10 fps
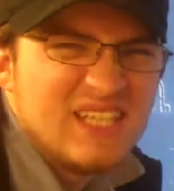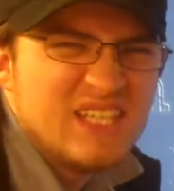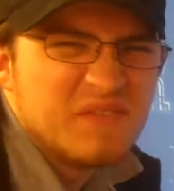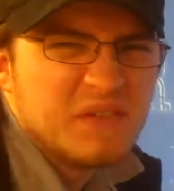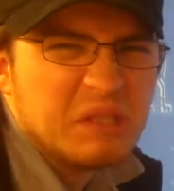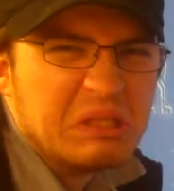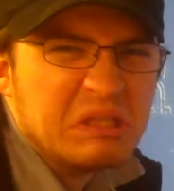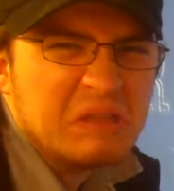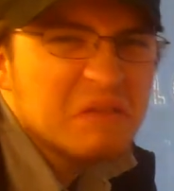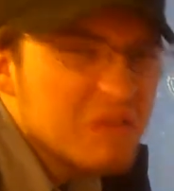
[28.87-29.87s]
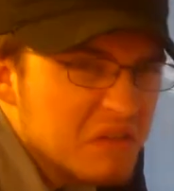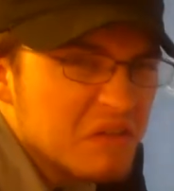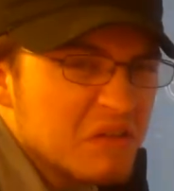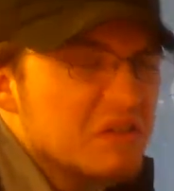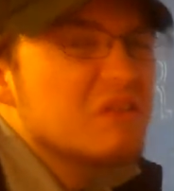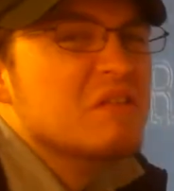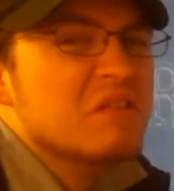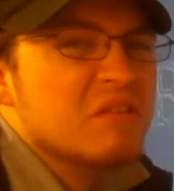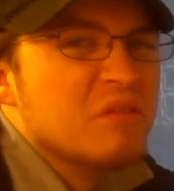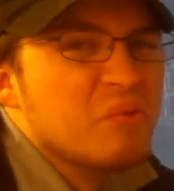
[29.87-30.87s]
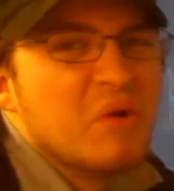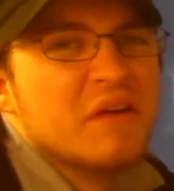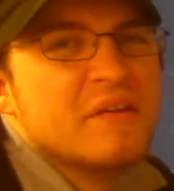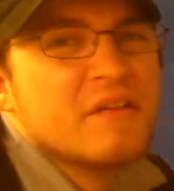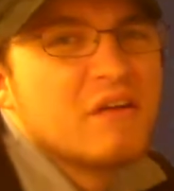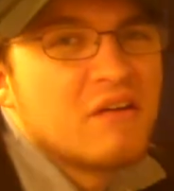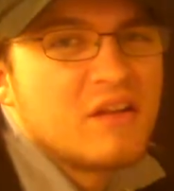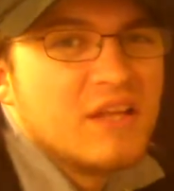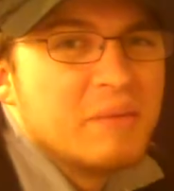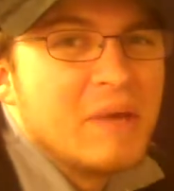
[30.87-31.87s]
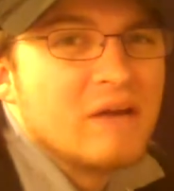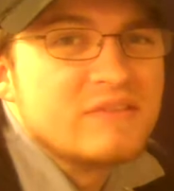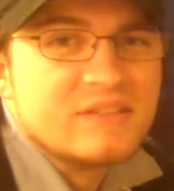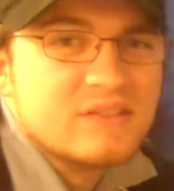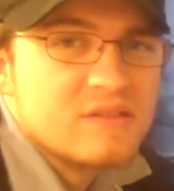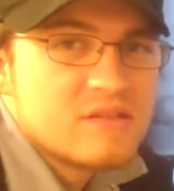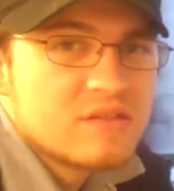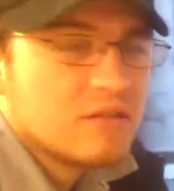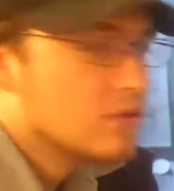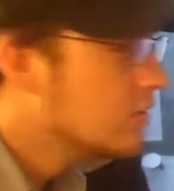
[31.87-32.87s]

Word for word: Evil. The one in the Arclay Mountains.